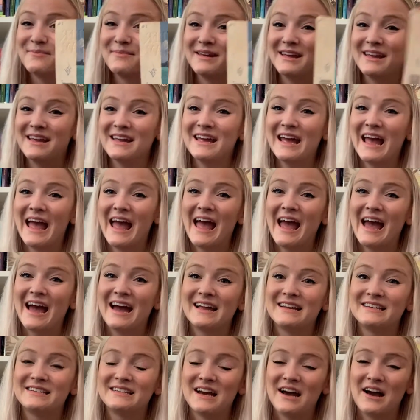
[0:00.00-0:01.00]
Me
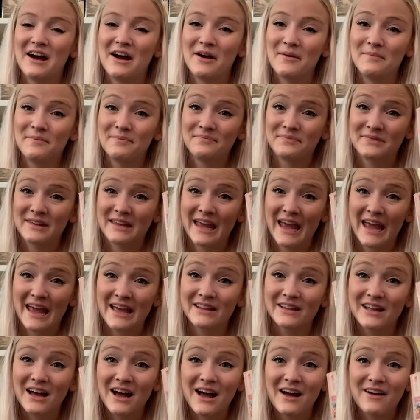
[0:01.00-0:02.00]
and
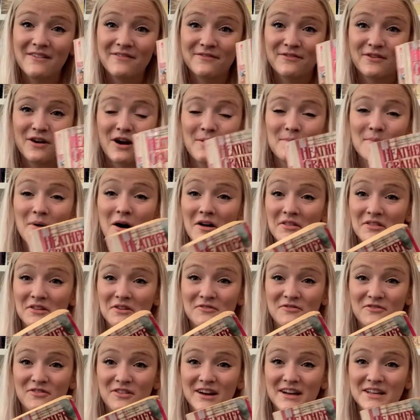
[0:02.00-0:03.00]
Kayla from On
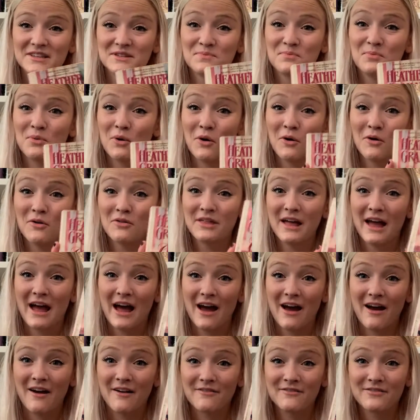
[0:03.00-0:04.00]
the Fritz both
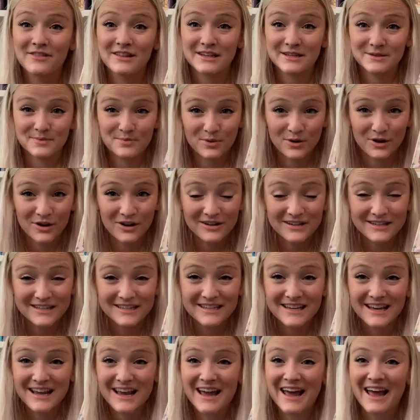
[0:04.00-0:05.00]
have these
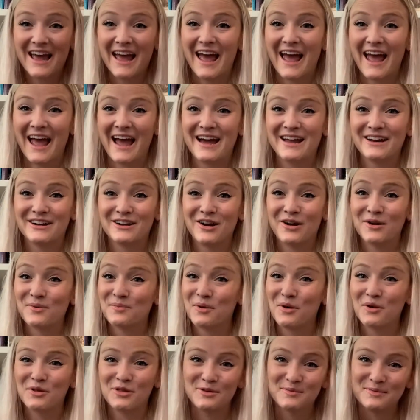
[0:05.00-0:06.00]
books and are
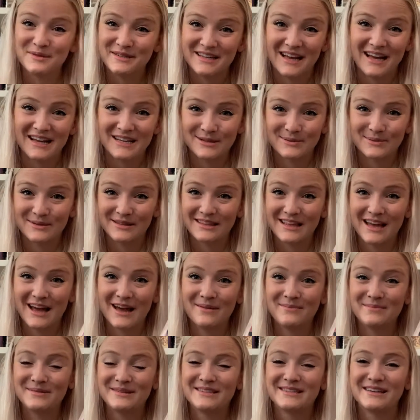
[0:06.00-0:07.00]
both obsessed with
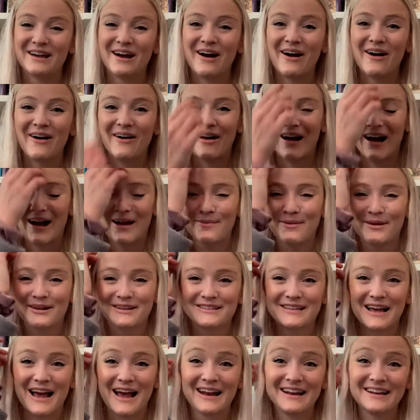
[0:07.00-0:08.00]
them. So I'm
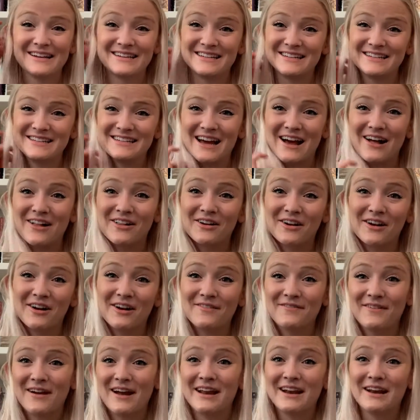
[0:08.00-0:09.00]
excited to tell
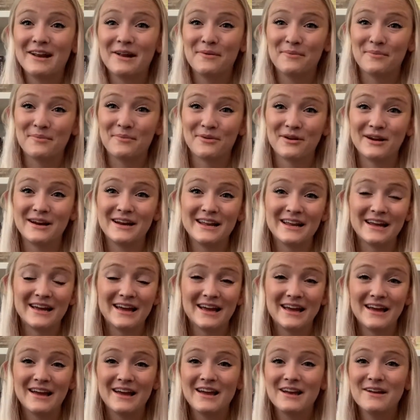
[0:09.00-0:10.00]
her if I end up reading
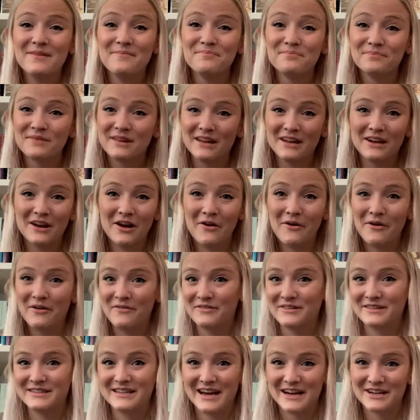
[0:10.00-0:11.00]
it, you know,
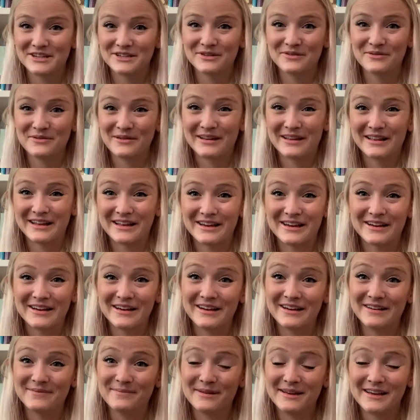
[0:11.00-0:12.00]
if it's actually really
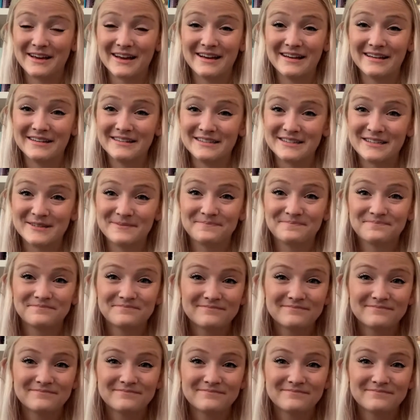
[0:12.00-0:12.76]
good, because